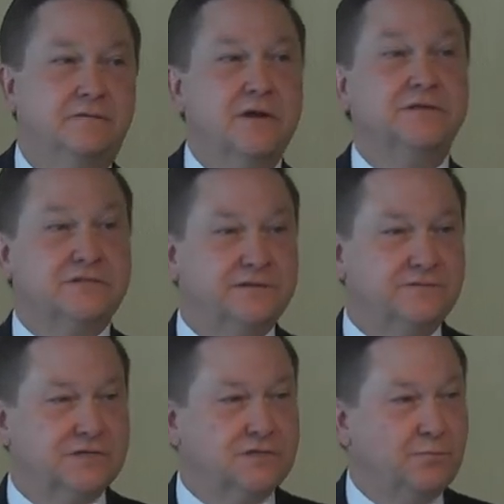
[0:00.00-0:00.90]

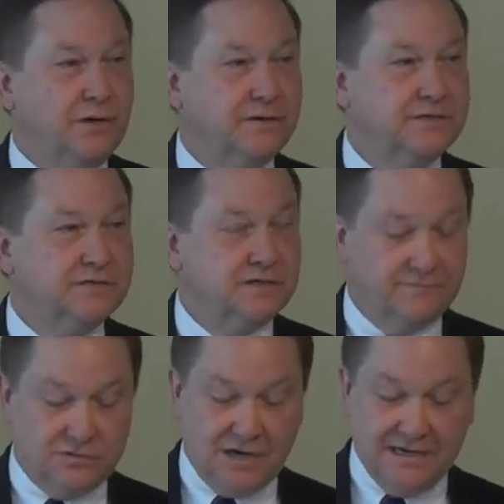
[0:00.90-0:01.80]
relative disappearance
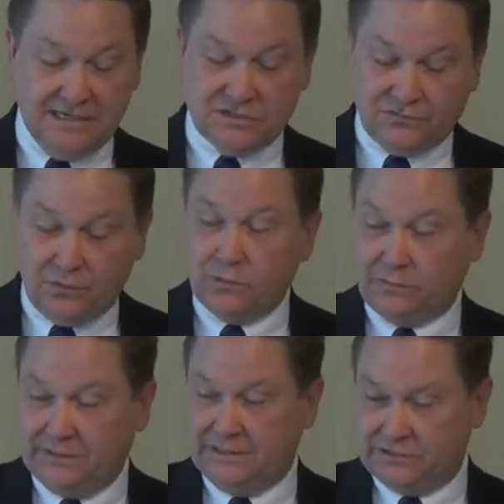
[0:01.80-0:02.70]
of Chinese
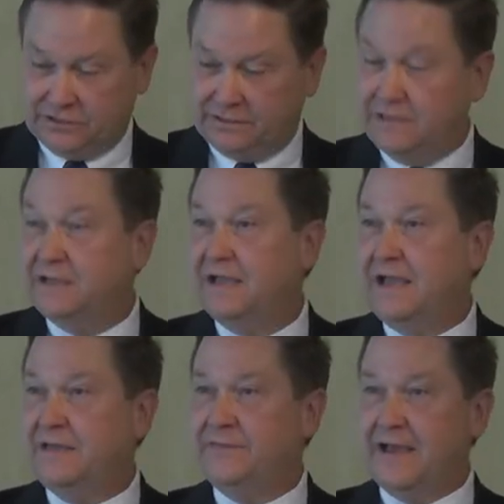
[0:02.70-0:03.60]
folk religion,
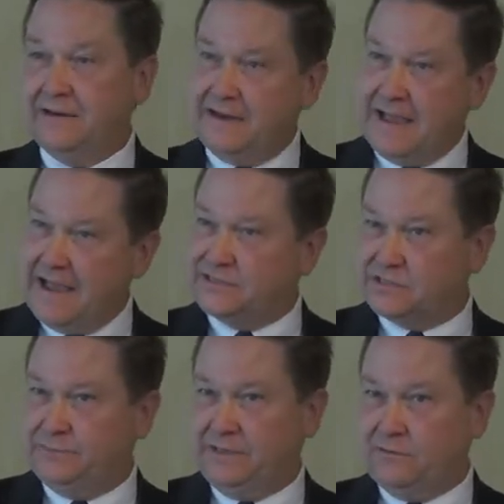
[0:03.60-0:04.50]
and that has
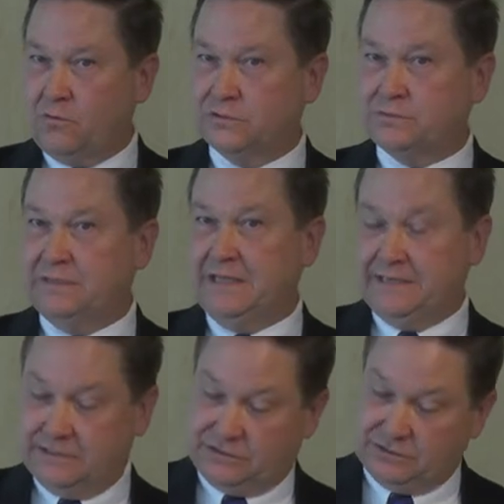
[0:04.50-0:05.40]
to be, of course,
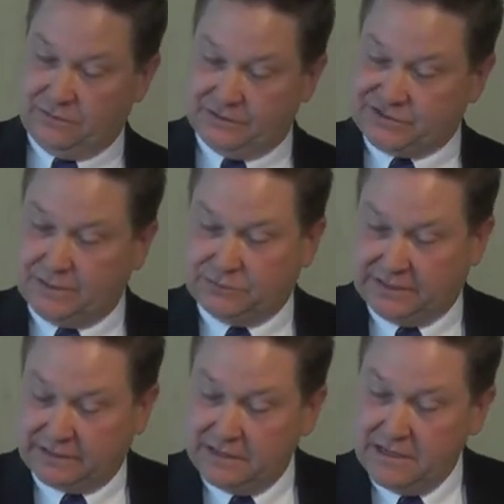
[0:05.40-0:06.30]
related to our
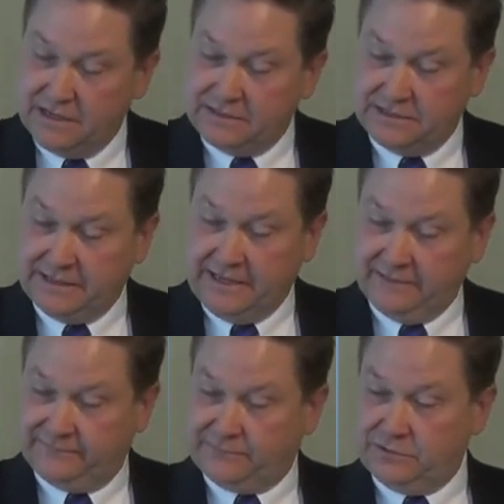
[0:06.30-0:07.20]
subject today
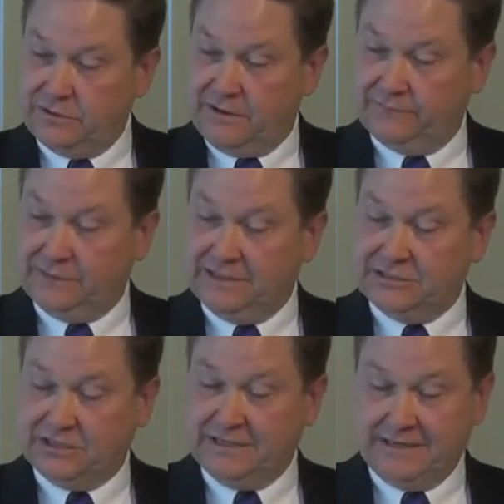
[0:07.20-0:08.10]
of
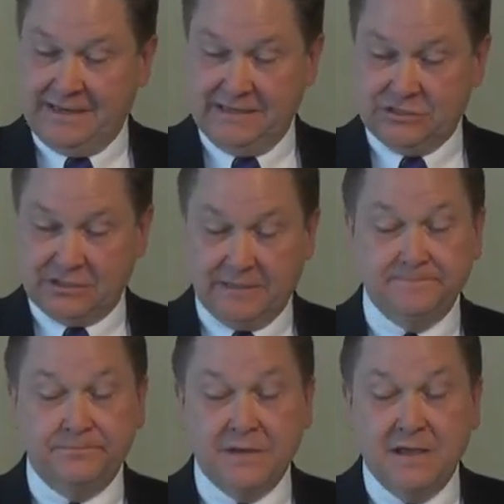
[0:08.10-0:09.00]
religion in
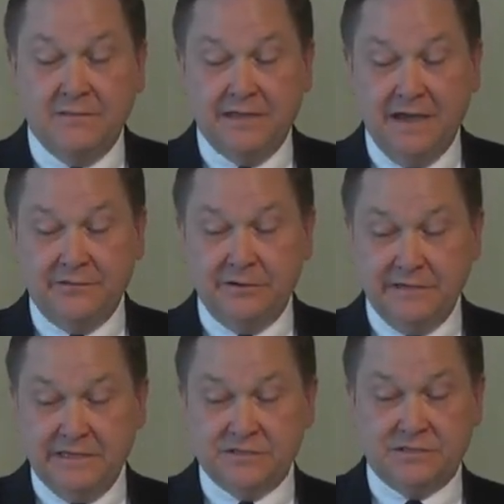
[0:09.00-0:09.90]
Asia. The other
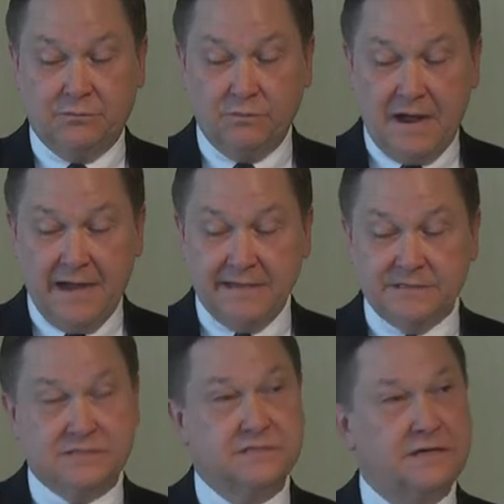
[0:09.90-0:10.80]
is the
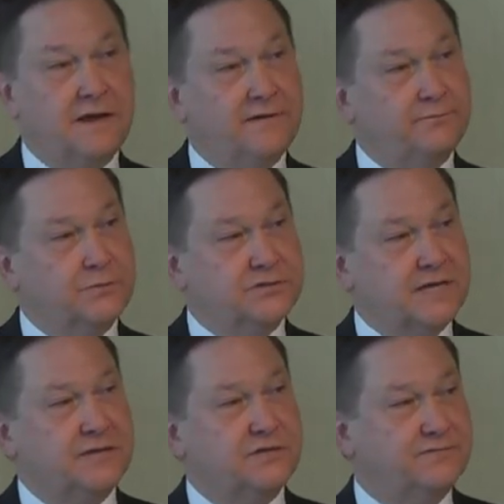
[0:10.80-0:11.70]
rise of
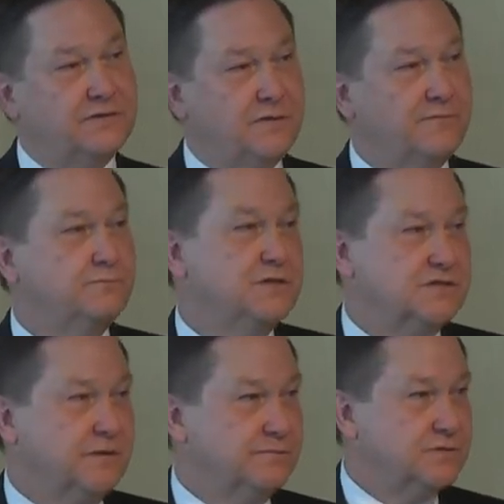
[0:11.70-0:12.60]
percentage of
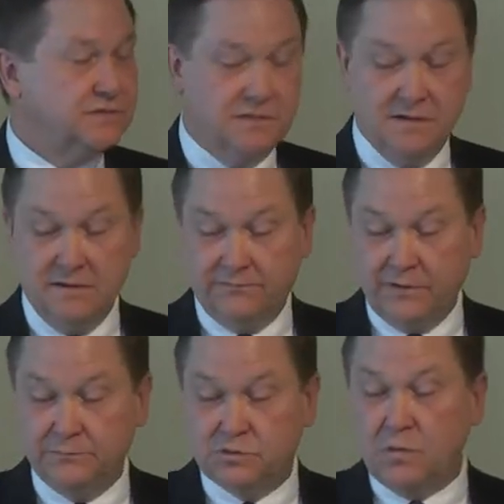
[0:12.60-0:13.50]
Muslims
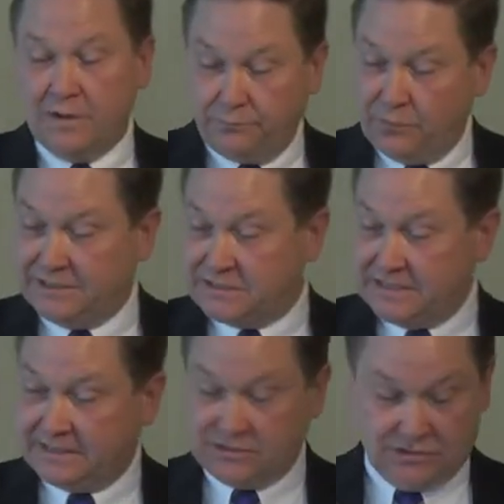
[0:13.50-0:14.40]
from
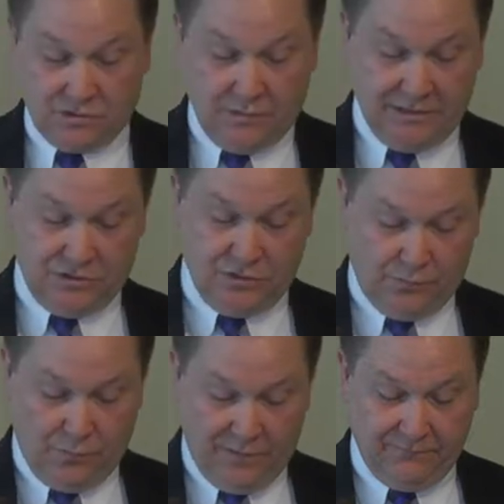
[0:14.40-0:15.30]
12.6 to
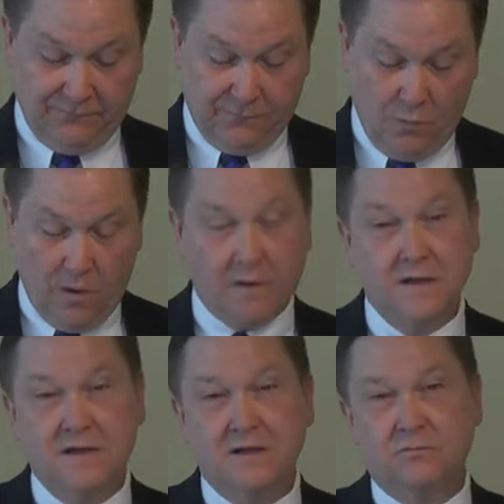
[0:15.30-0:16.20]
22.4,
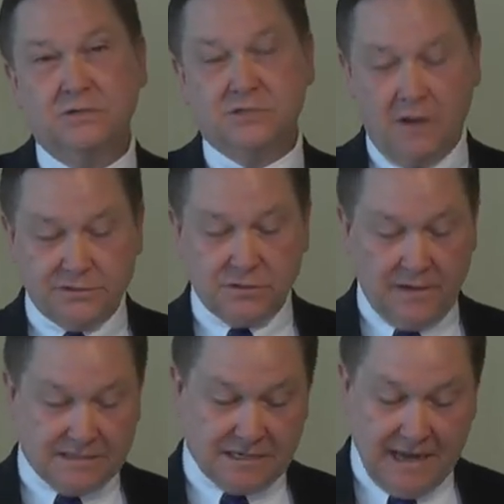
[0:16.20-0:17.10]
which also
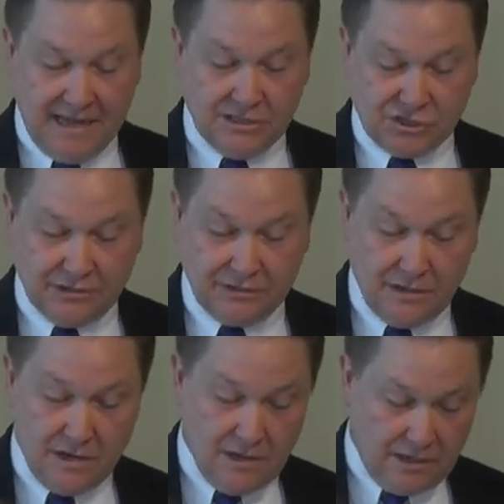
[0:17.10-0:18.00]
has an Asian
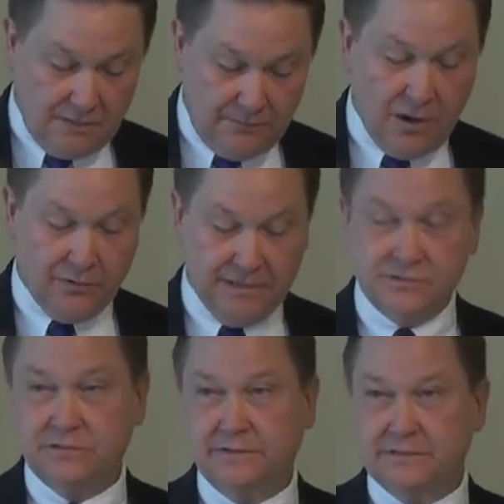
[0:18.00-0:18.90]

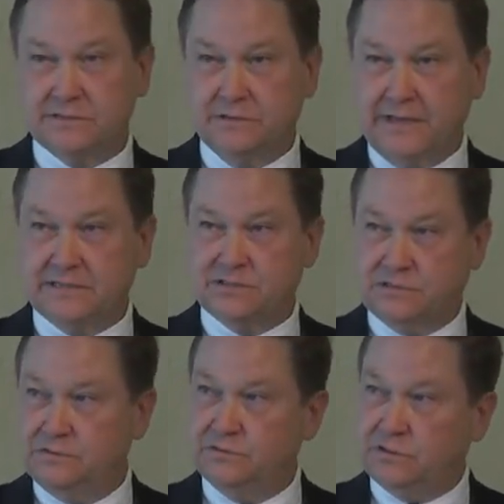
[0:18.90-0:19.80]
component to it. So
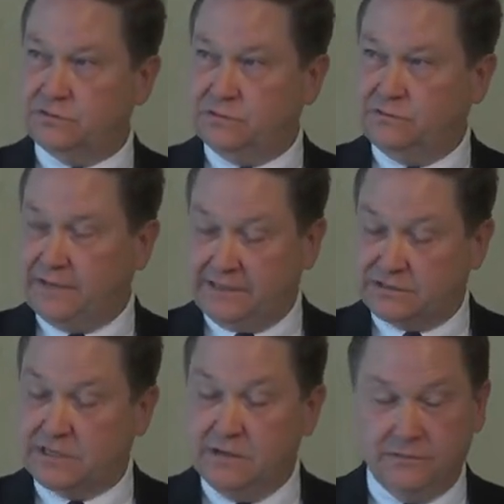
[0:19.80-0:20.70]
those are two
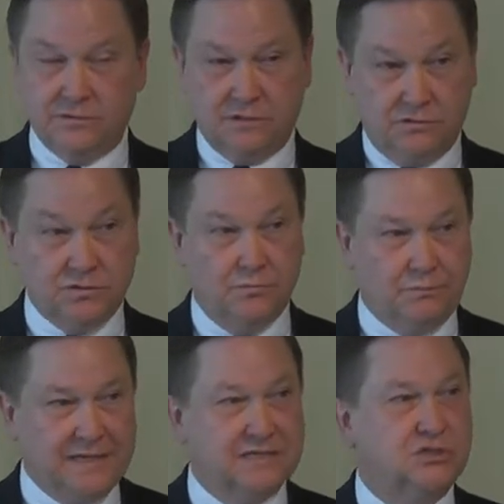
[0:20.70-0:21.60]
things, those are the two
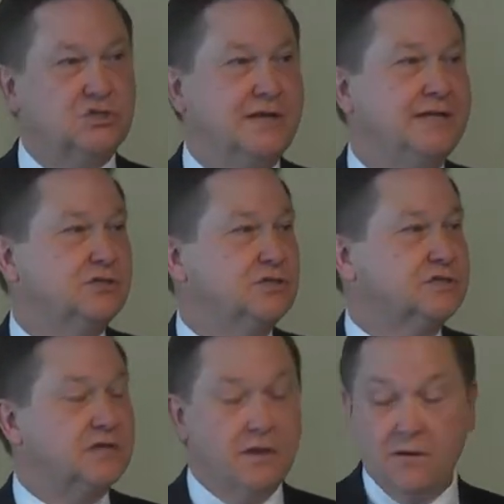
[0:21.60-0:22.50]
biggest
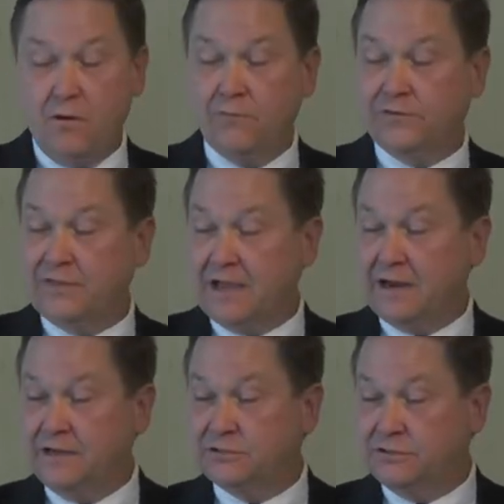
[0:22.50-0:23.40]
changes over that
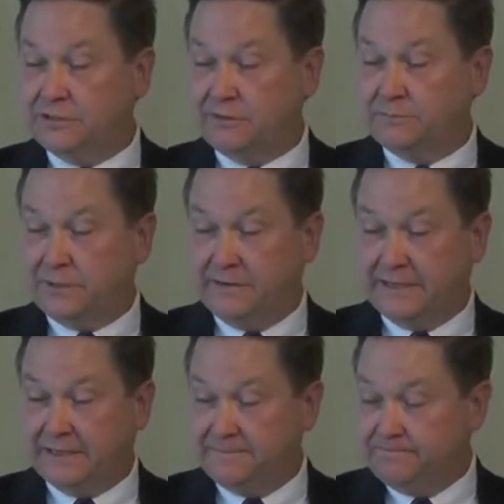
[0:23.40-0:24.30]
100-year
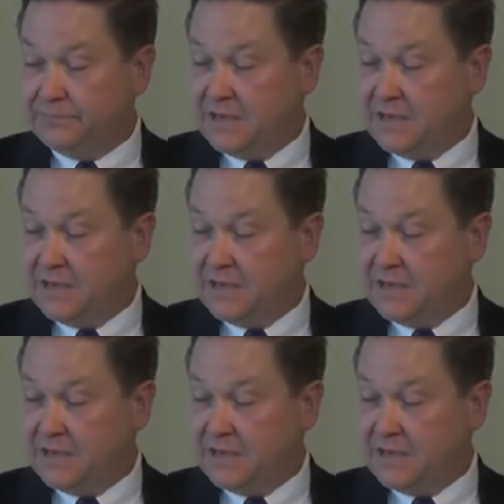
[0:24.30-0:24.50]
period.